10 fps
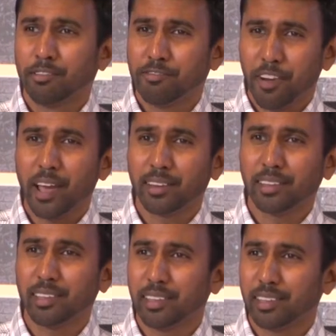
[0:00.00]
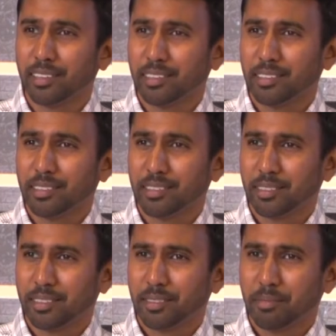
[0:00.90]
finally
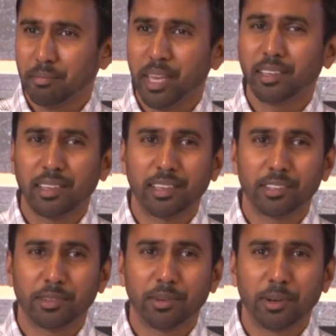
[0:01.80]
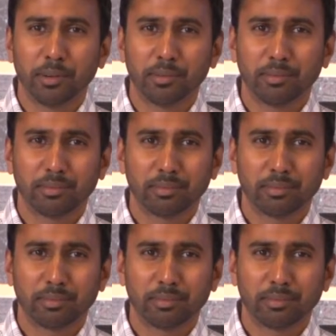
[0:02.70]
making it to Rome.